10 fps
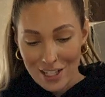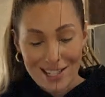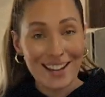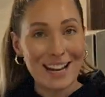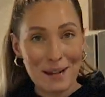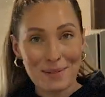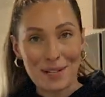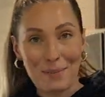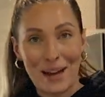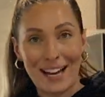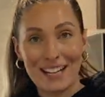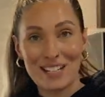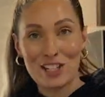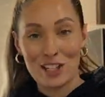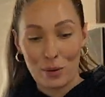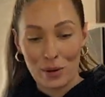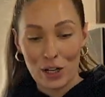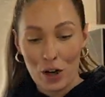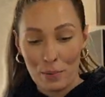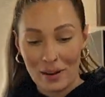I just got an Amazon package, so we're
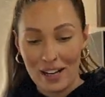gonna open